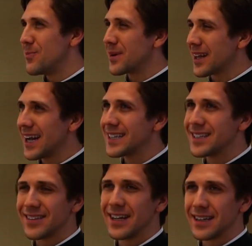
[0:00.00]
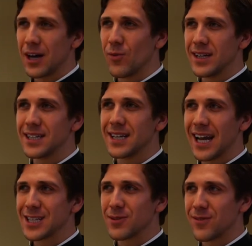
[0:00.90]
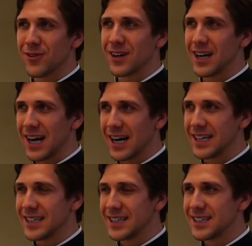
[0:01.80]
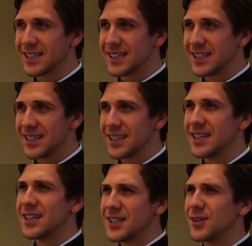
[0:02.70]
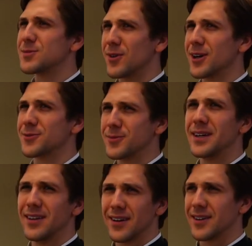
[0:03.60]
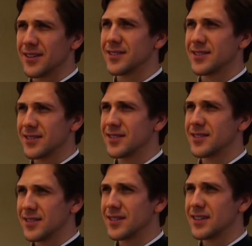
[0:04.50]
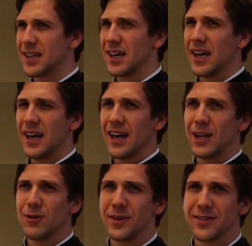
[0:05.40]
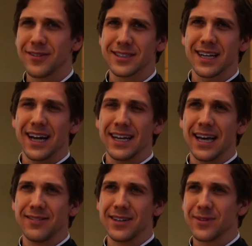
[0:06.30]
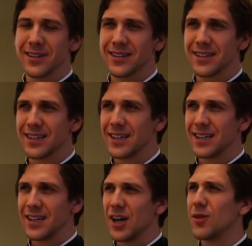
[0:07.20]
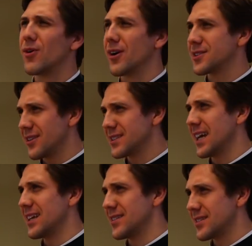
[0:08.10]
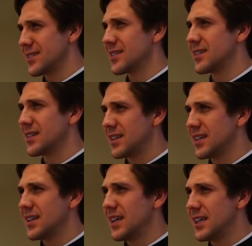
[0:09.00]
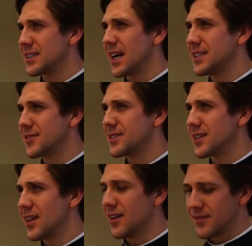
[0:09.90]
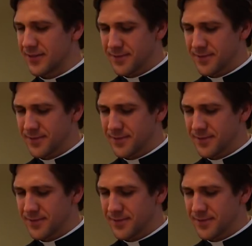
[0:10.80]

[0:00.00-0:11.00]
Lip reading: But I'd like to think that when he stands before God, those marks will be there. And he won't be the first guy in heaven with marks on his hands as signs of his love.